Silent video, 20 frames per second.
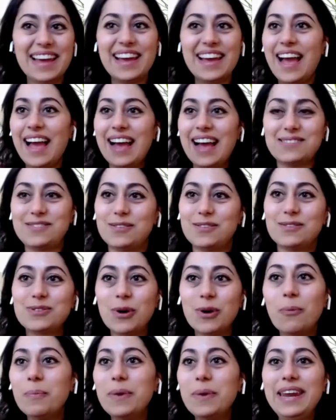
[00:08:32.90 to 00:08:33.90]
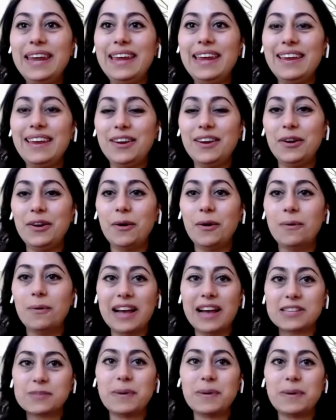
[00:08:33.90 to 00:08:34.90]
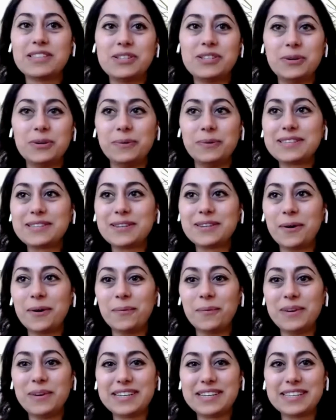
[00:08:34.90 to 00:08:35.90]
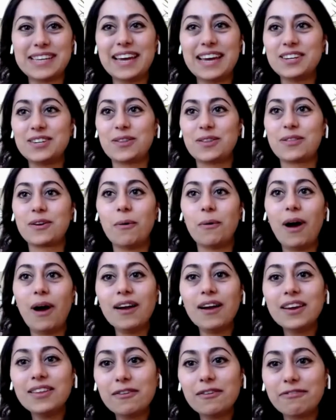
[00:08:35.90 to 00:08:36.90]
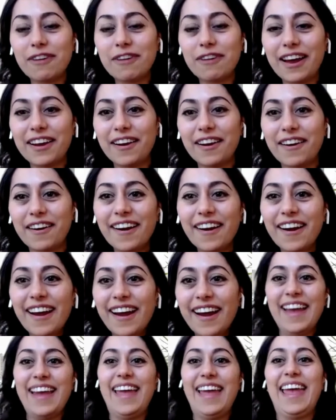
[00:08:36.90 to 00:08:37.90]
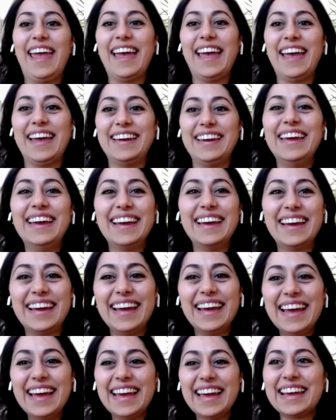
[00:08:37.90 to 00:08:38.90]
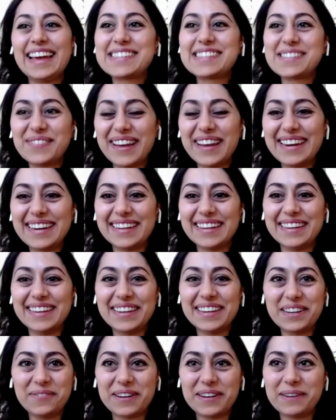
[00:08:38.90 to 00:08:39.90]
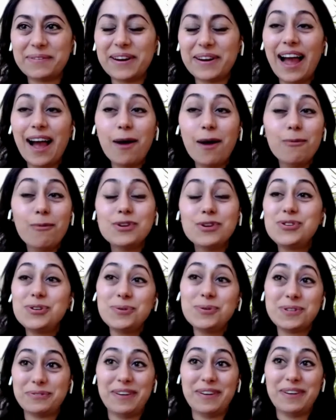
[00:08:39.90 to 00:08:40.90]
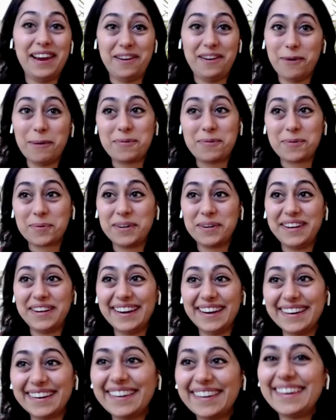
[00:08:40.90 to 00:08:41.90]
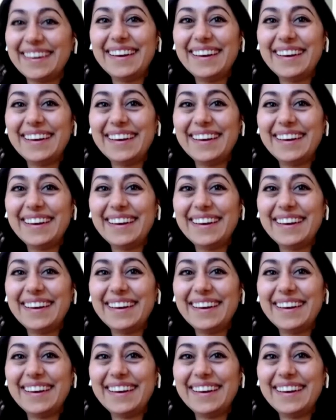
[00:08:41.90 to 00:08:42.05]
has so many, aspects to it. So we decided to throw Hung in the fire and explain a little bit about how would you define Web3, Hung?